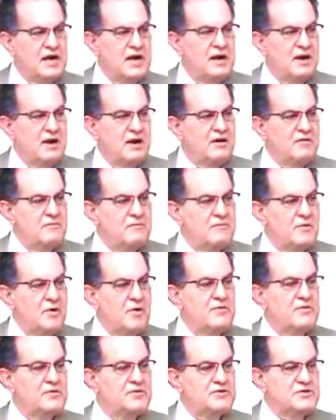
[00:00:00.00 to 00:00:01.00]
there
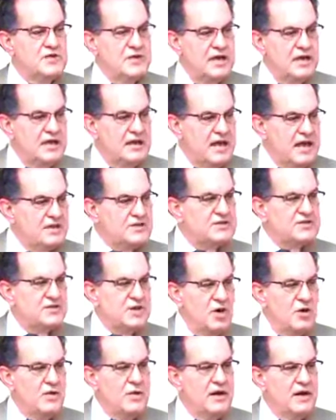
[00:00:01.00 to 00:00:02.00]
overseeing that
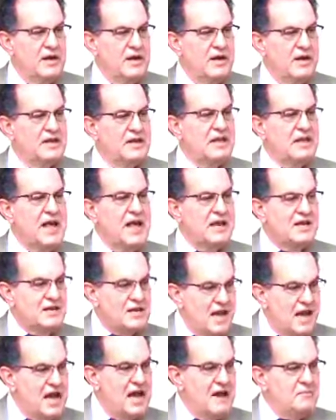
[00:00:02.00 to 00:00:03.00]
stoning at that
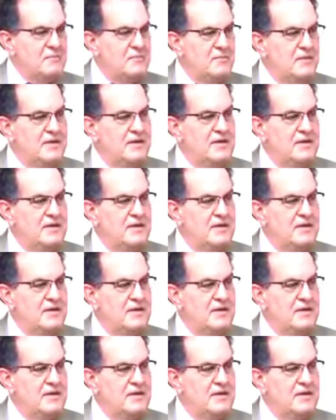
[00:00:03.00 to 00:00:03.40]
time